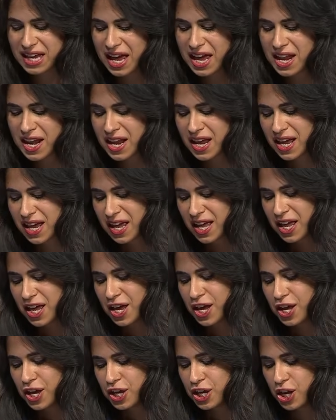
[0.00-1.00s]
And
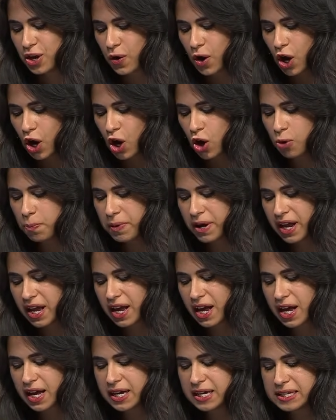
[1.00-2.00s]
you know,
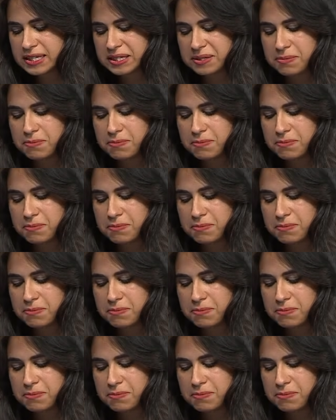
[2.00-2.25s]
OpenAI's